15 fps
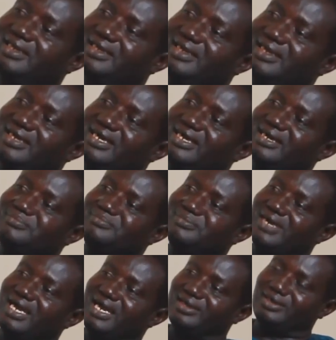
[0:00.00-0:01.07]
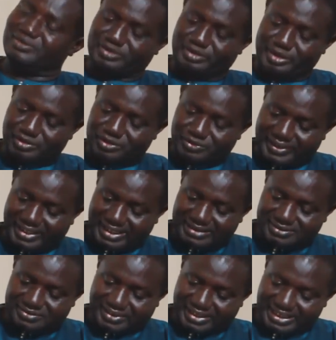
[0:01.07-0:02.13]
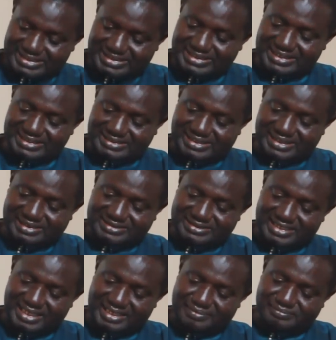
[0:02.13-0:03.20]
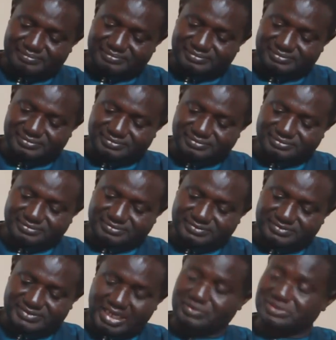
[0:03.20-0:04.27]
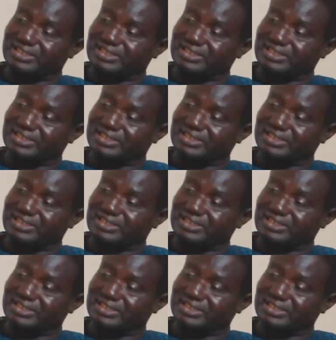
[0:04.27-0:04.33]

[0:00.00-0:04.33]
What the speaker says: To an extent that there was a